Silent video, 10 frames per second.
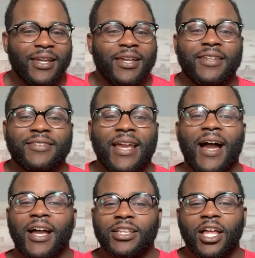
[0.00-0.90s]
This
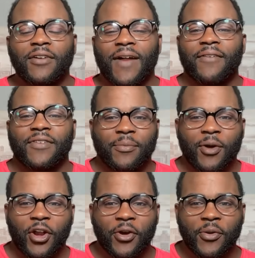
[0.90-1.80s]
guy, I love having him
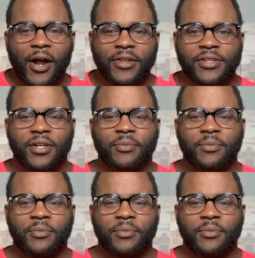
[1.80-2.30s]
on our roster.